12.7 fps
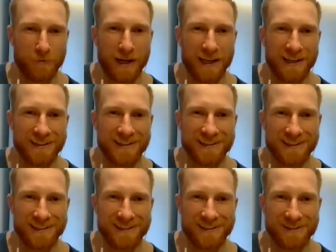weigh-ins
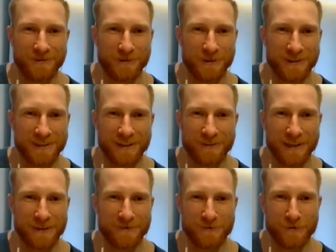and all the stuff that
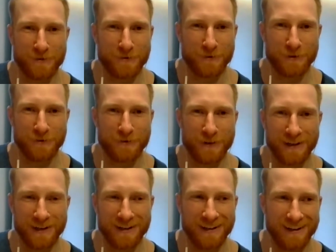happens before the
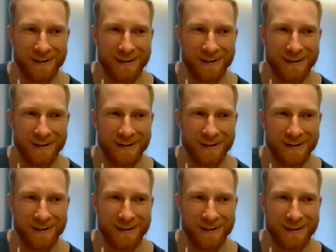fight.